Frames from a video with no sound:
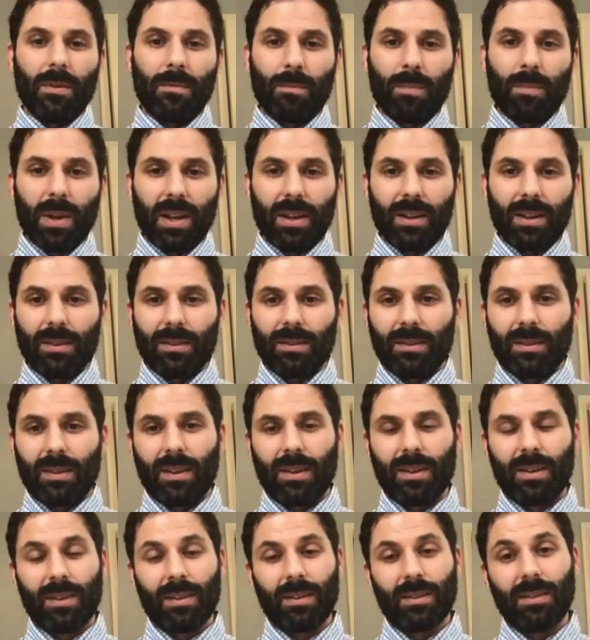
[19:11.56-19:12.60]
been
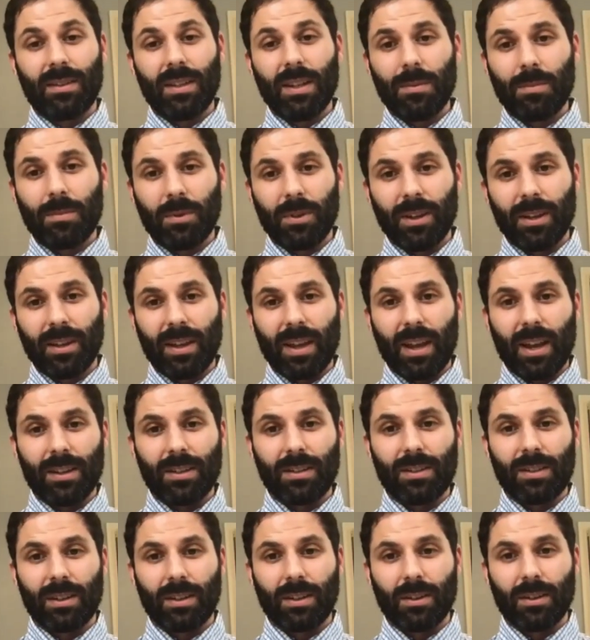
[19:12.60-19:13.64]
deeply
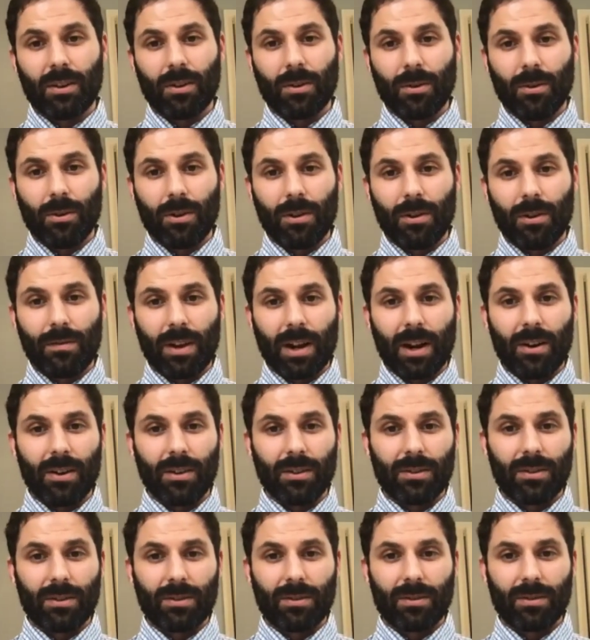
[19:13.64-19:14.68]
engaged in coronavirus
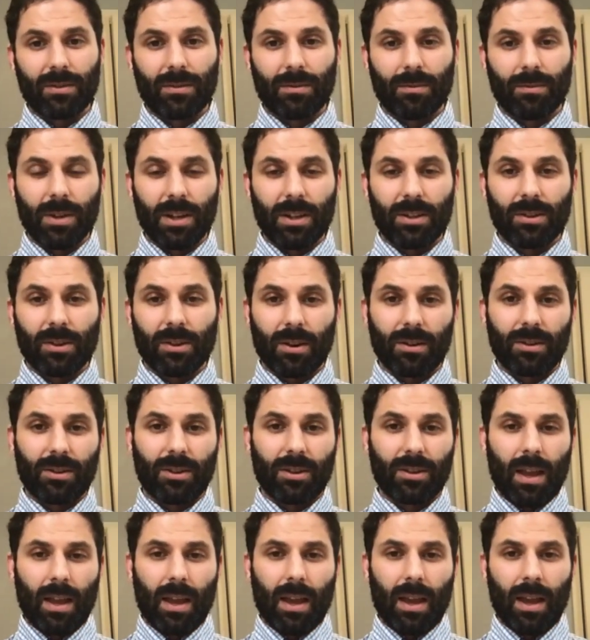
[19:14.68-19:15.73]

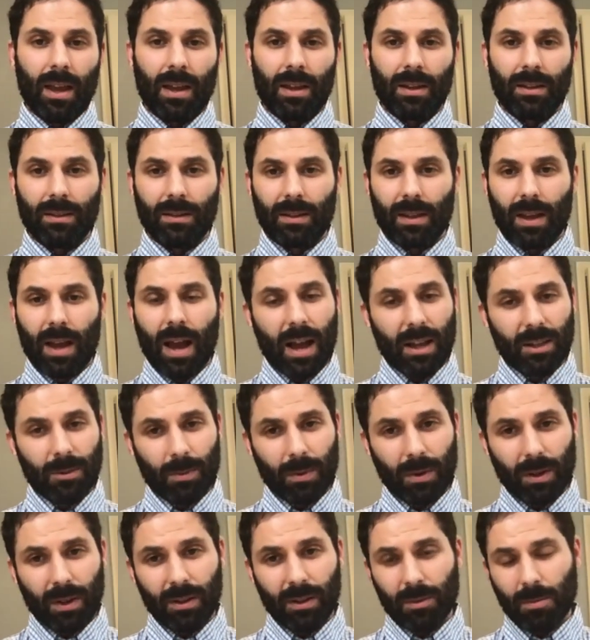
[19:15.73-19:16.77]
research, and the
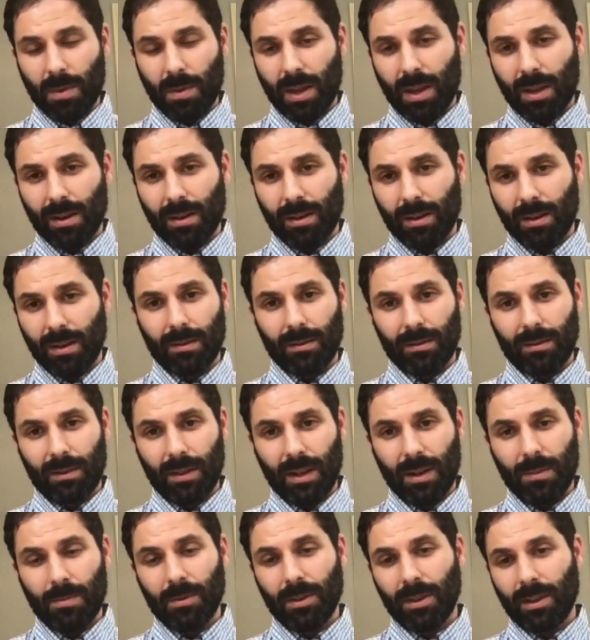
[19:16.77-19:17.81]
hospital has been
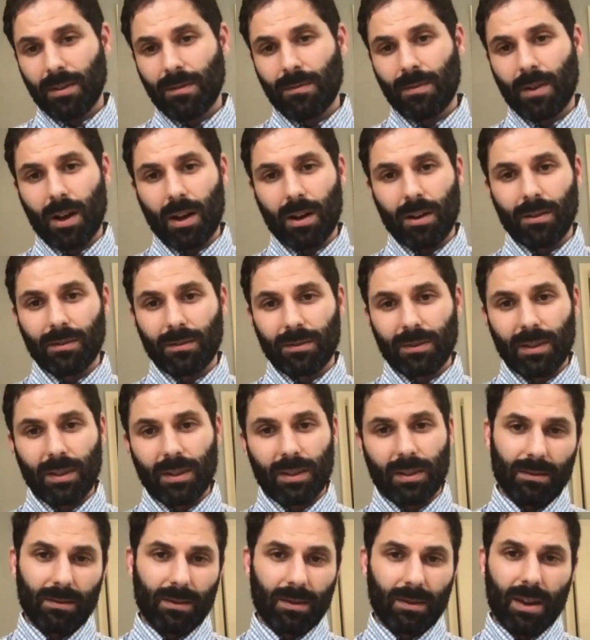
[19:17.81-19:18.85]
deeply involved
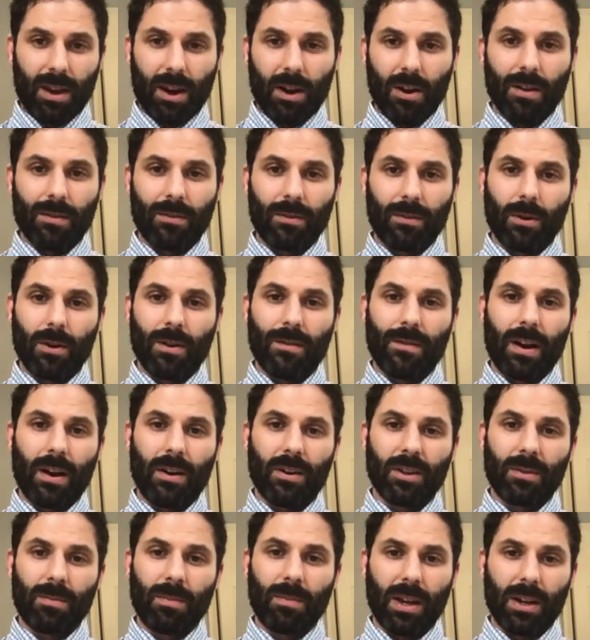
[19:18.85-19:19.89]
in care of
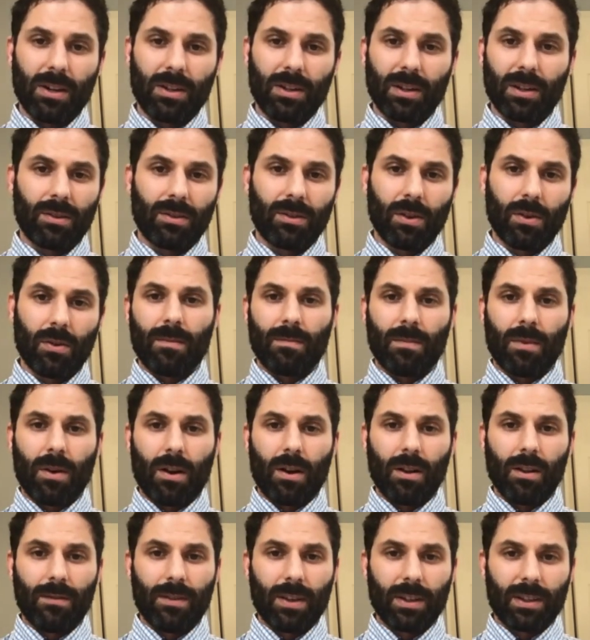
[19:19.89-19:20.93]
coronavirus patients. So
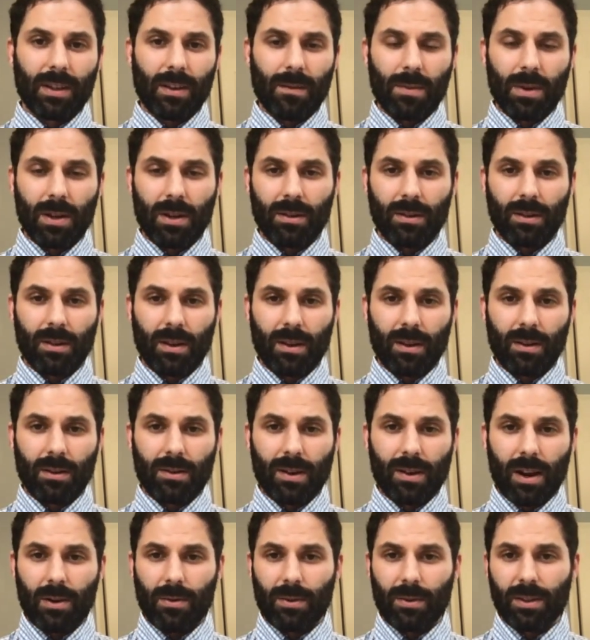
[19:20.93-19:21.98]
all of us have been
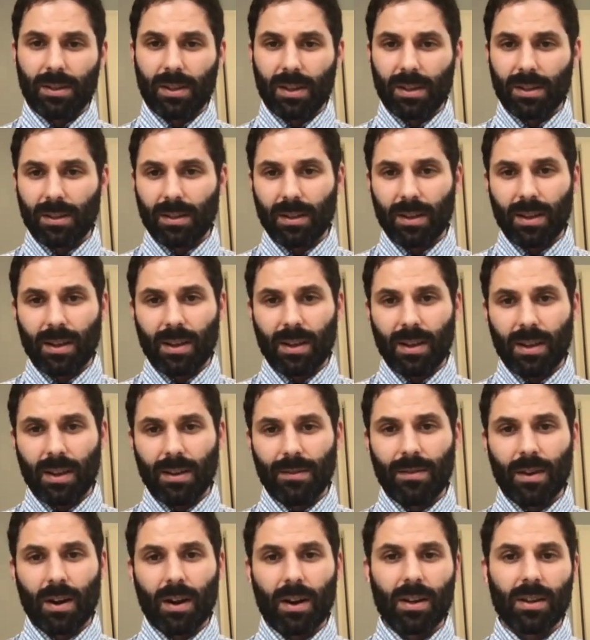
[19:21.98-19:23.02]
trying to assist in
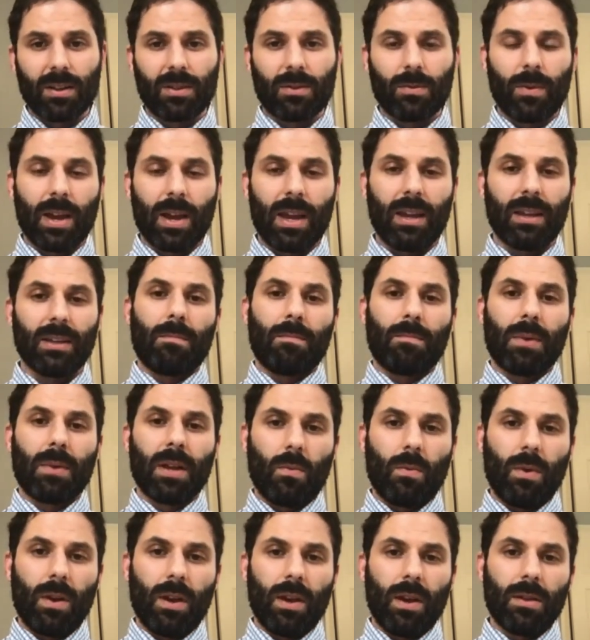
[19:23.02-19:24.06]
various ways.
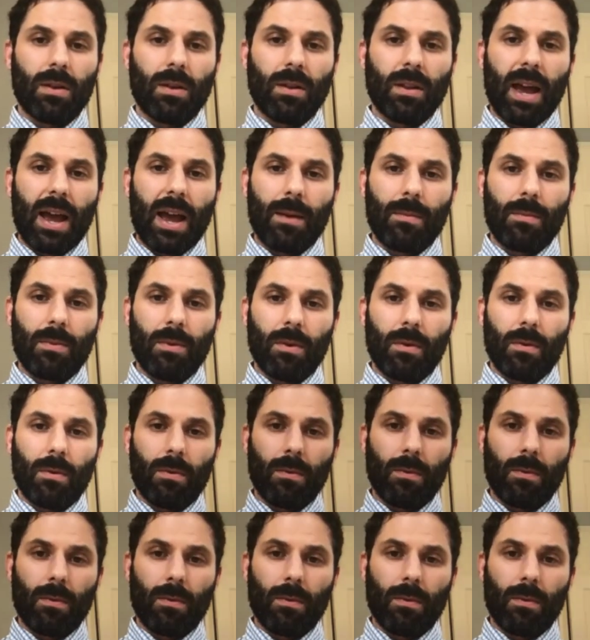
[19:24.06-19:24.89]
But in the lab, the